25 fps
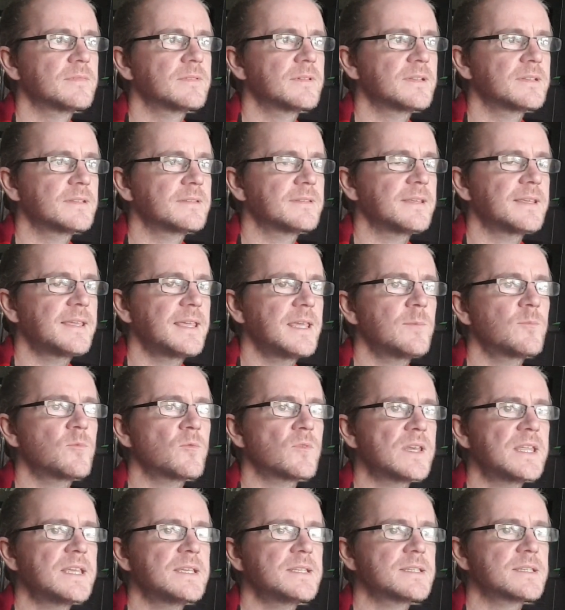they keep
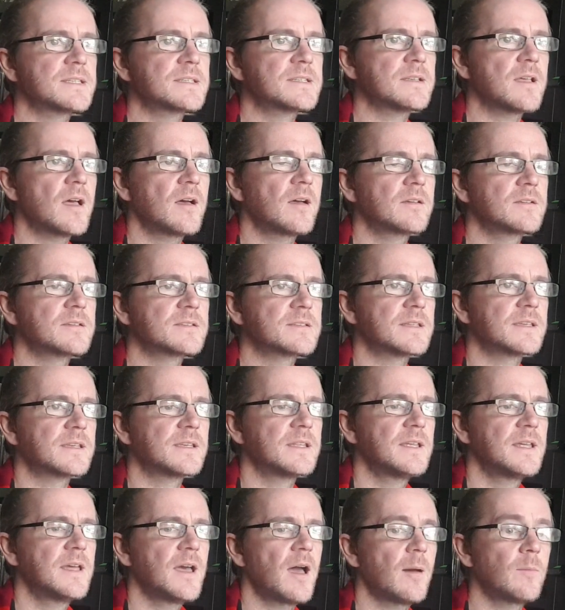releasing songs, and
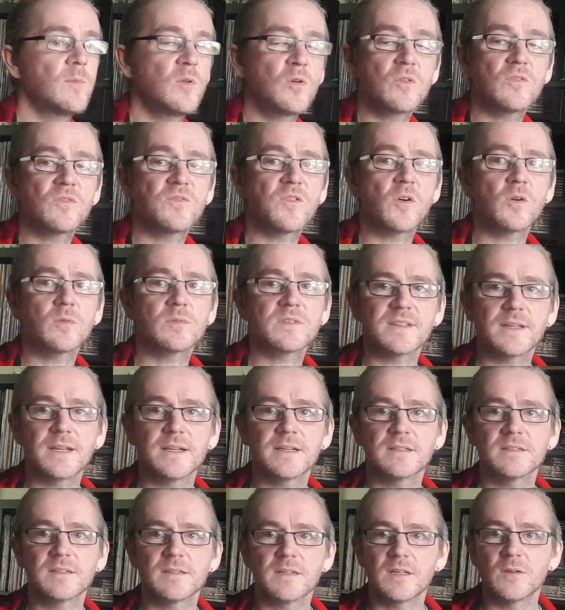I'm looking forward to
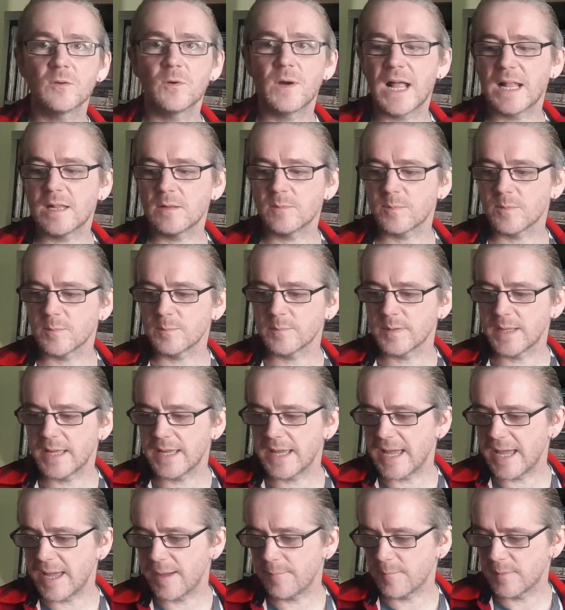hearing the new album.
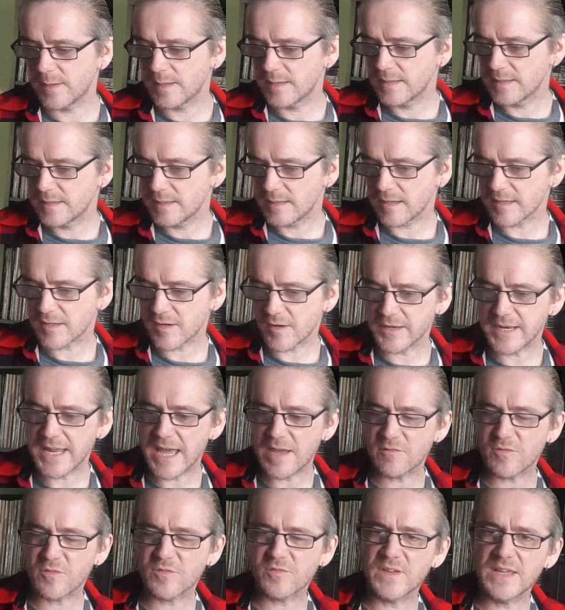I kind of
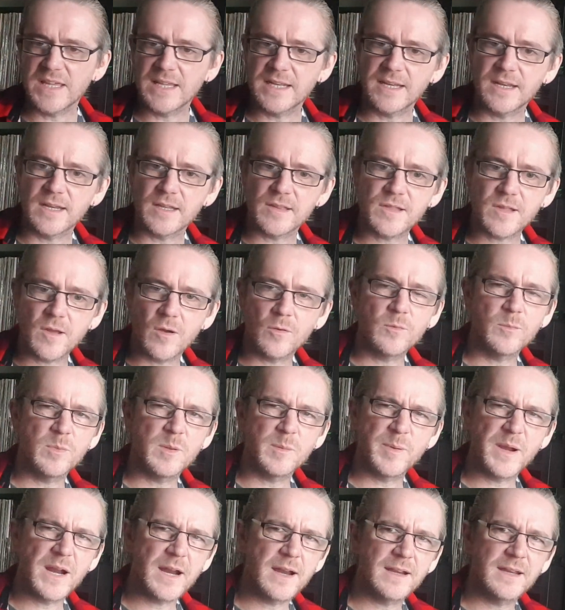have a feeling it's going to be
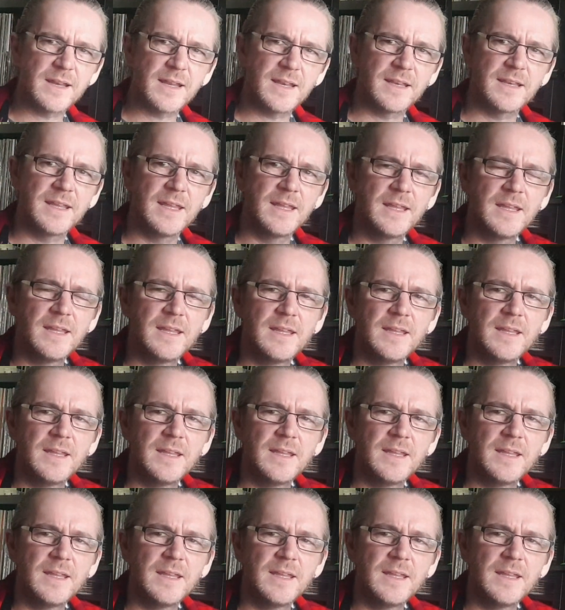better than,